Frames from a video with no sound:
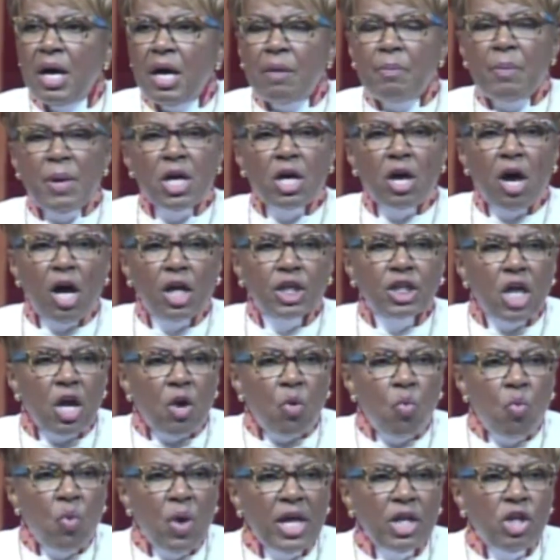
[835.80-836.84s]
Because
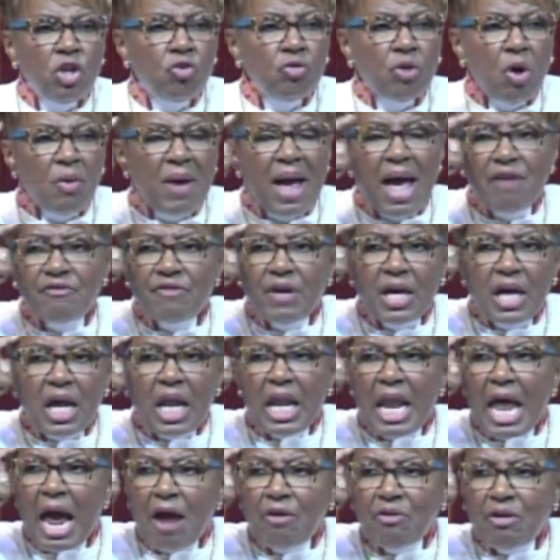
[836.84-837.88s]
when you don't have a
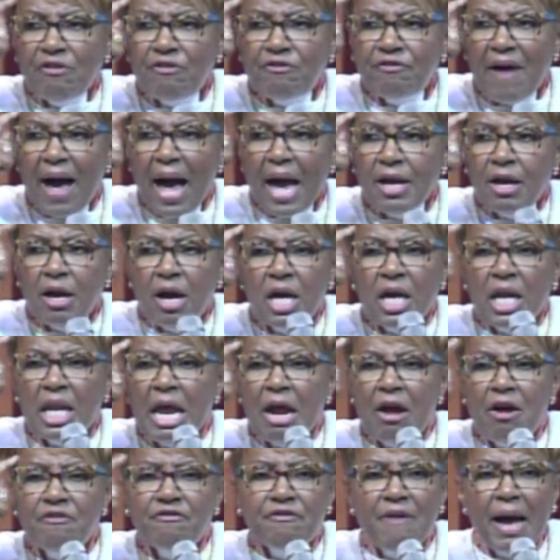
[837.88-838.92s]
clarifier
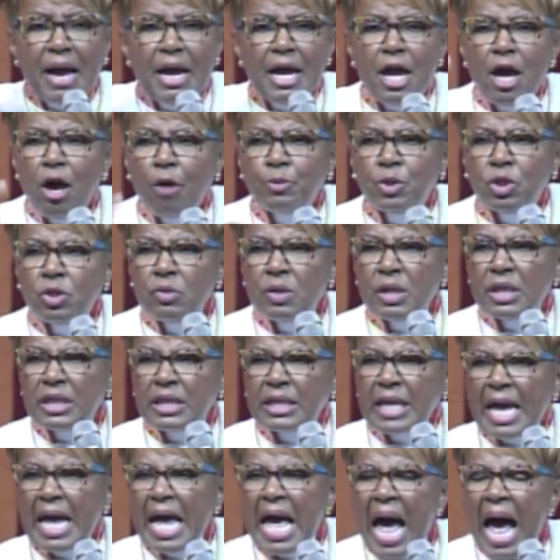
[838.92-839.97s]
helps you to
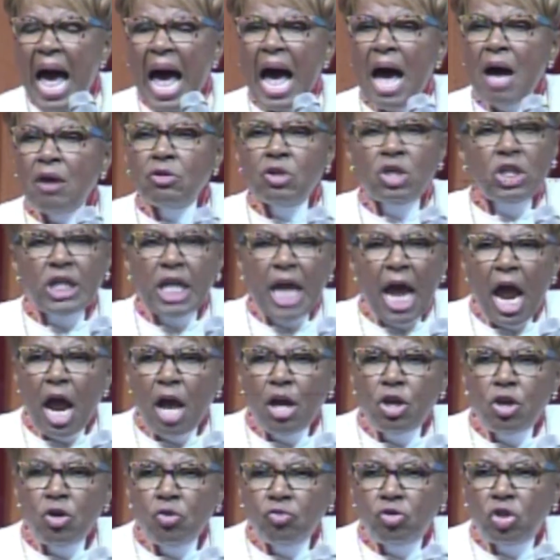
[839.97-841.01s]
say, how dare
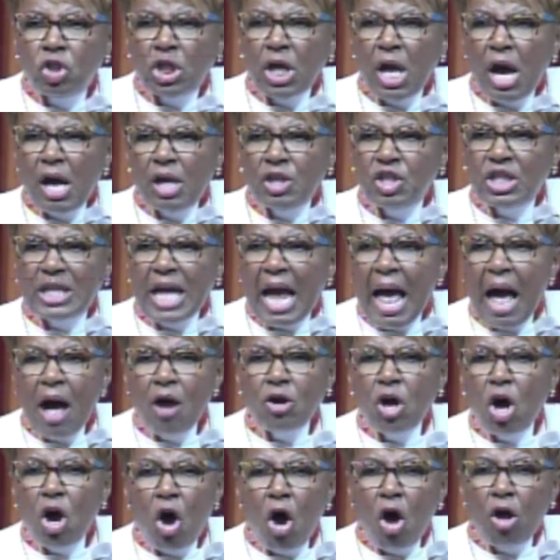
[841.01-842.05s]
you judge the
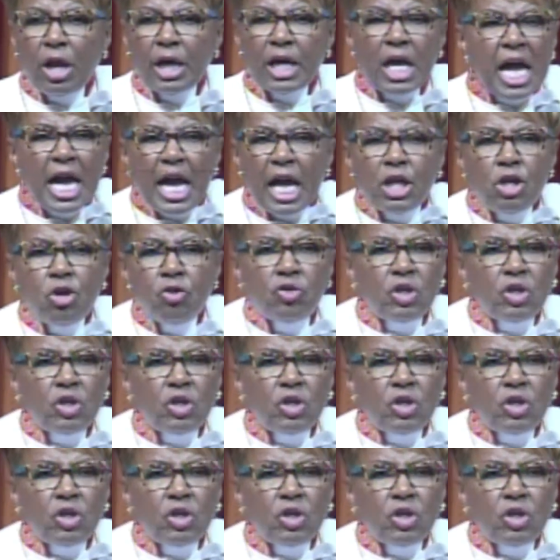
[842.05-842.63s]
alcoholic and you